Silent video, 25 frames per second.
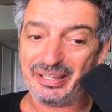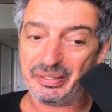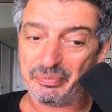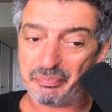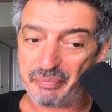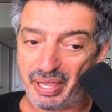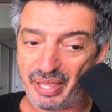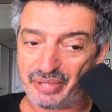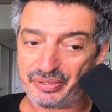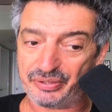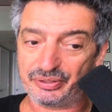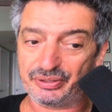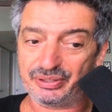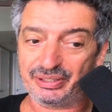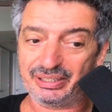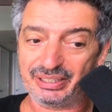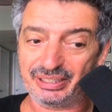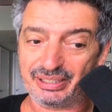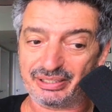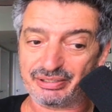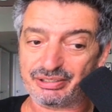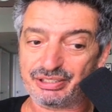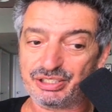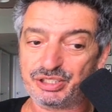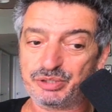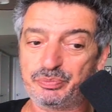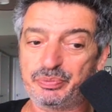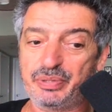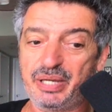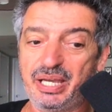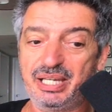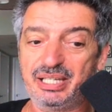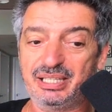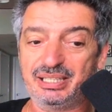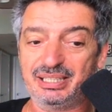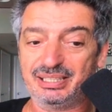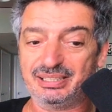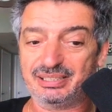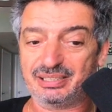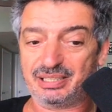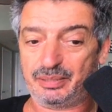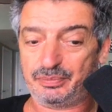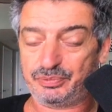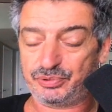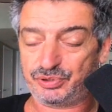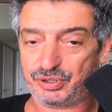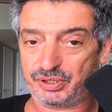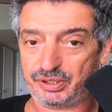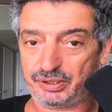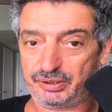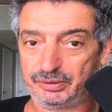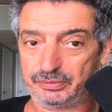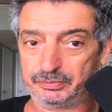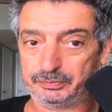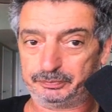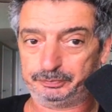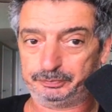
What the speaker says: the method increase pay is abstract.